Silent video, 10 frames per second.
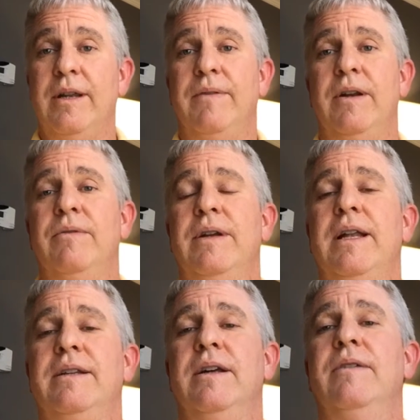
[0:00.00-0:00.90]
If I don't
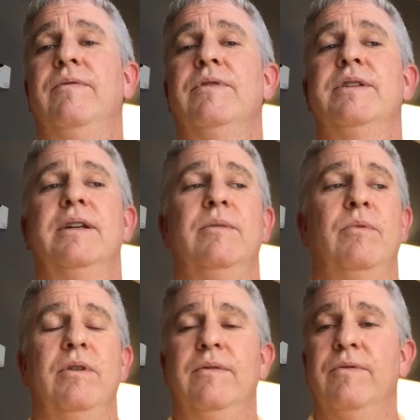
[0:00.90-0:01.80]
get it done first thing in the
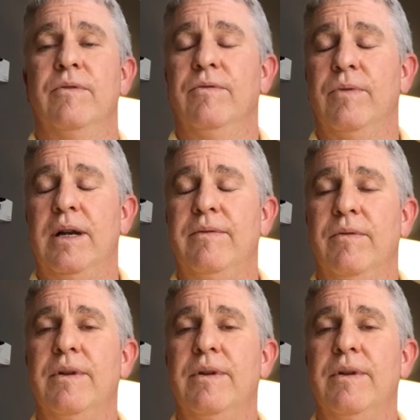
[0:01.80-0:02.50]
morning for whatever